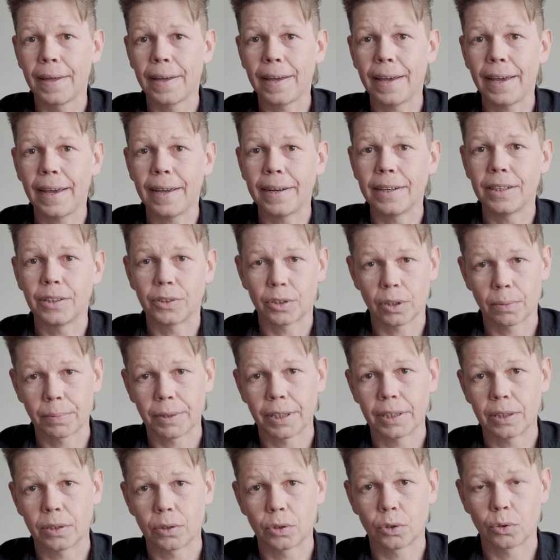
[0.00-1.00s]
and in some
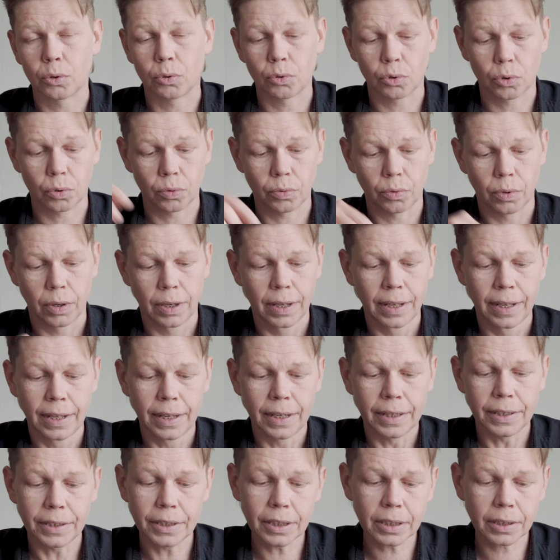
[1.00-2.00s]
cases it's also
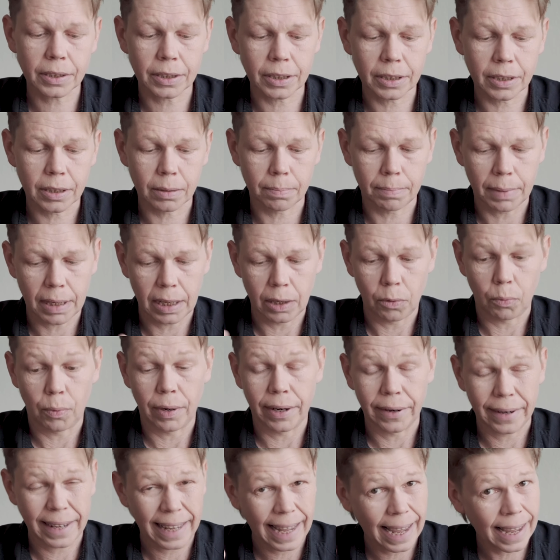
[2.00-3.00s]
dictated by
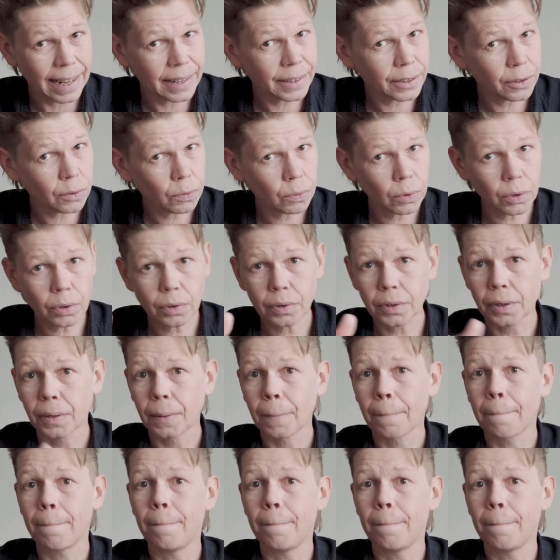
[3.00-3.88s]
where can you work,